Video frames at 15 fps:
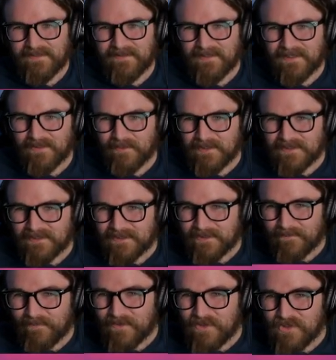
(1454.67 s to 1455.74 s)
There we
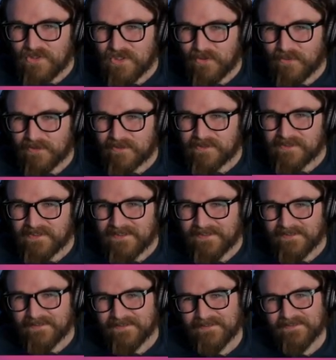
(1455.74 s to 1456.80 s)
go.
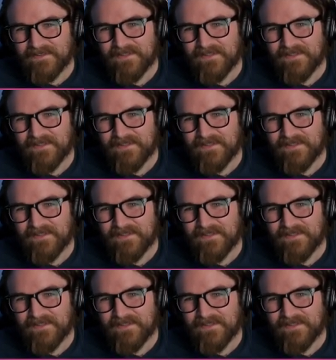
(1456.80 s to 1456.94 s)
Jokerson.